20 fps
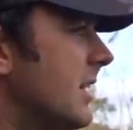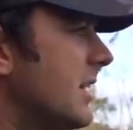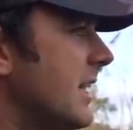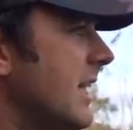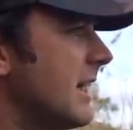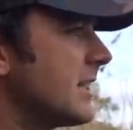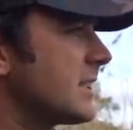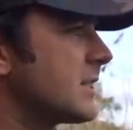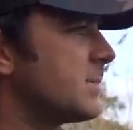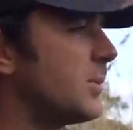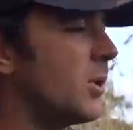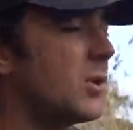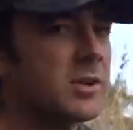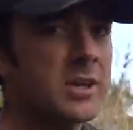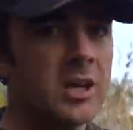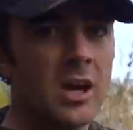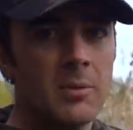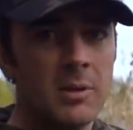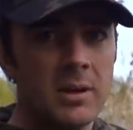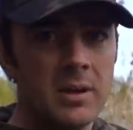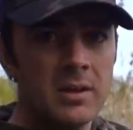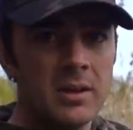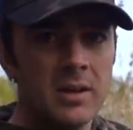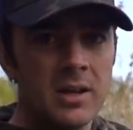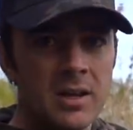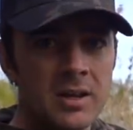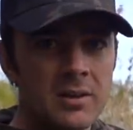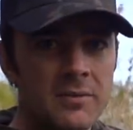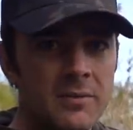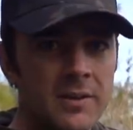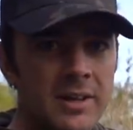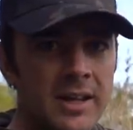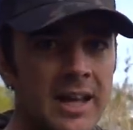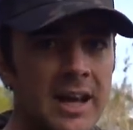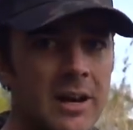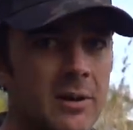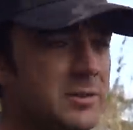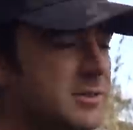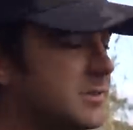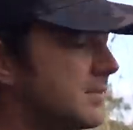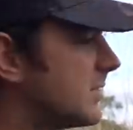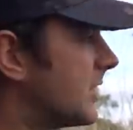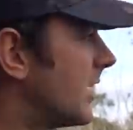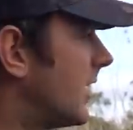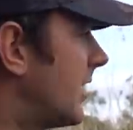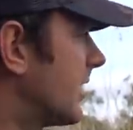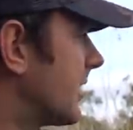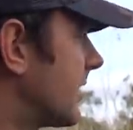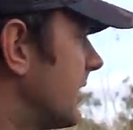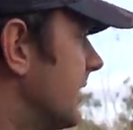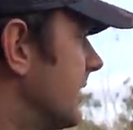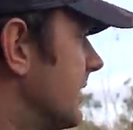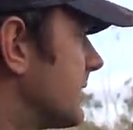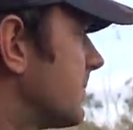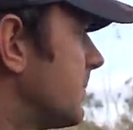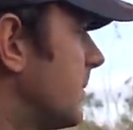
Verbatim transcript: get a spot going for the hours of darkness.